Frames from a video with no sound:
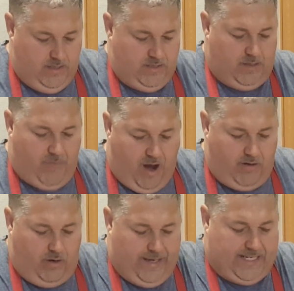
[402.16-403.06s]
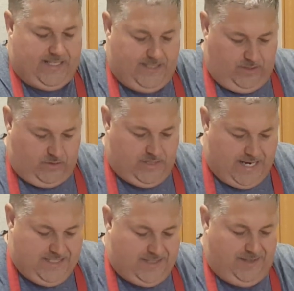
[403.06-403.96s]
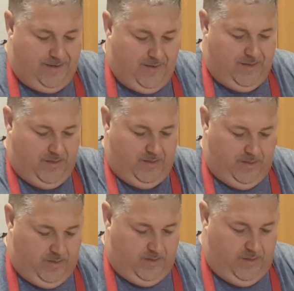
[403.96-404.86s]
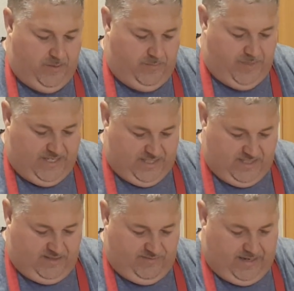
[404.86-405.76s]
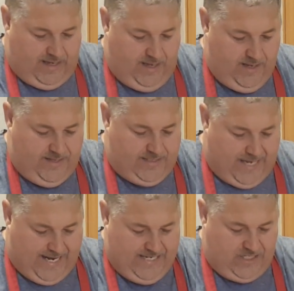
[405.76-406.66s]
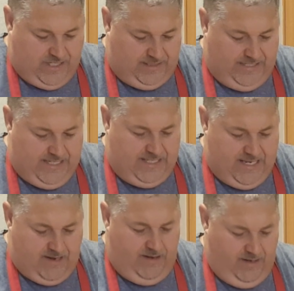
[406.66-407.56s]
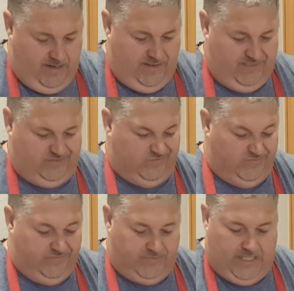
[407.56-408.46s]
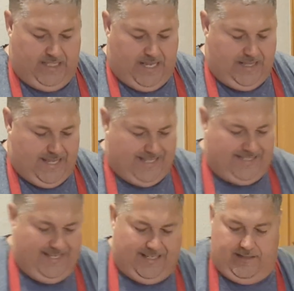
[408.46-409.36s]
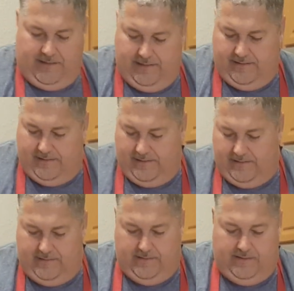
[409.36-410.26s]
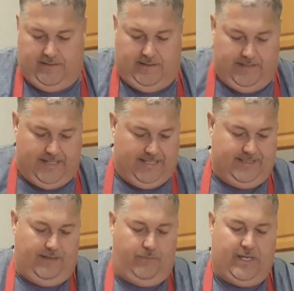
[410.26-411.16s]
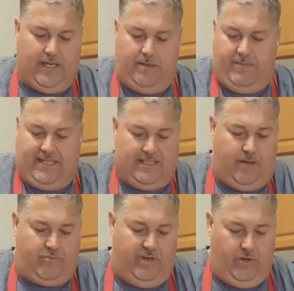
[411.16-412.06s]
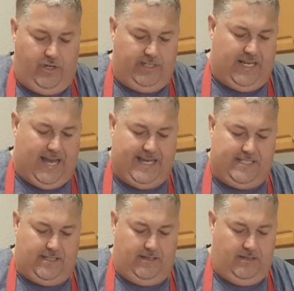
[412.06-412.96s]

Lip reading: tomorrow. I can see those nice pieces of Thai chili in there. And that's it. That's it. We got it mixed up real good, guys.